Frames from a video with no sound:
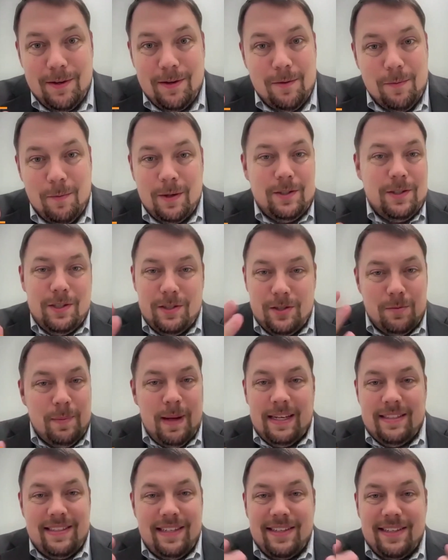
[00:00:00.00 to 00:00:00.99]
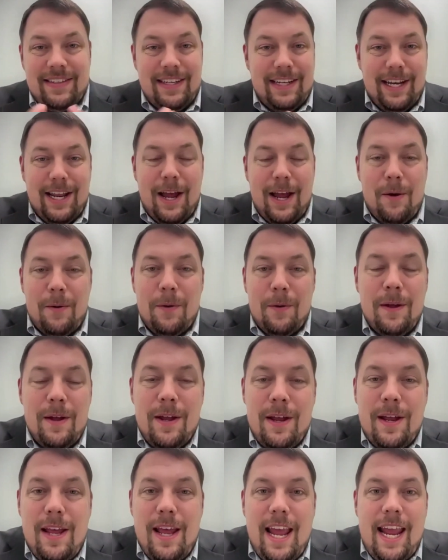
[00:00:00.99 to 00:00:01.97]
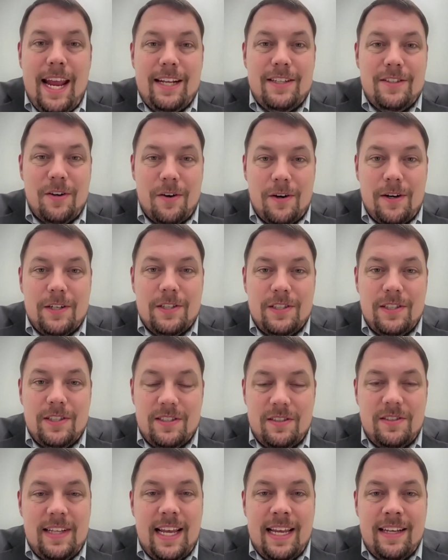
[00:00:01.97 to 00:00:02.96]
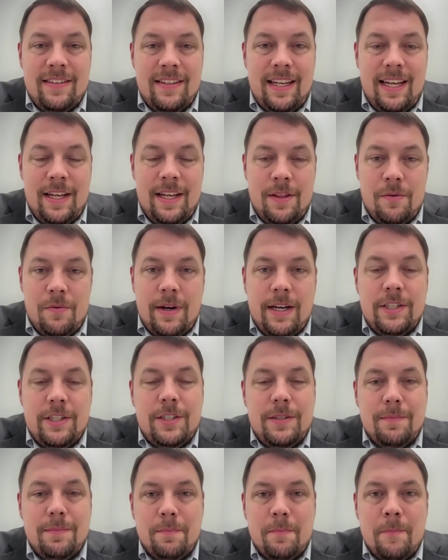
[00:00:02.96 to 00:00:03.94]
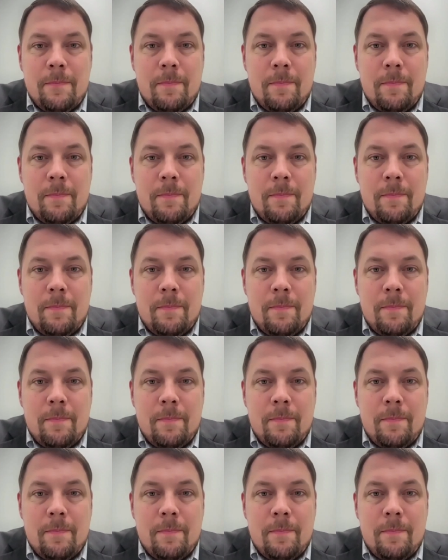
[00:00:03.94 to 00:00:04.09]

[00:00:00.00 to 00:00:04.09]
which is basically now a Turkish statelet in the region.